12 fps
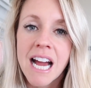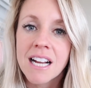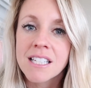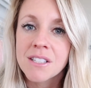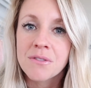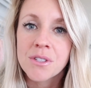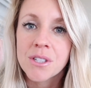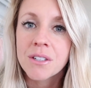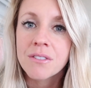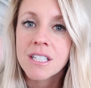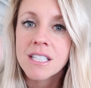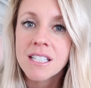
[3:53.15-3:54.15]
acts of
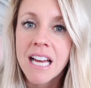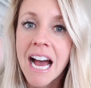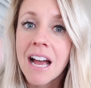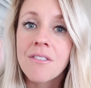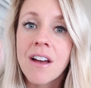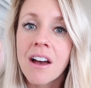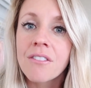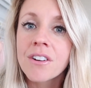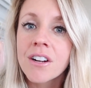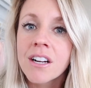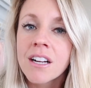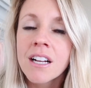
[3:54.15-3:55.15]
service I have
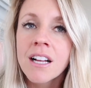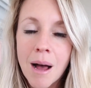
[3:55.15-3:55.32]
ever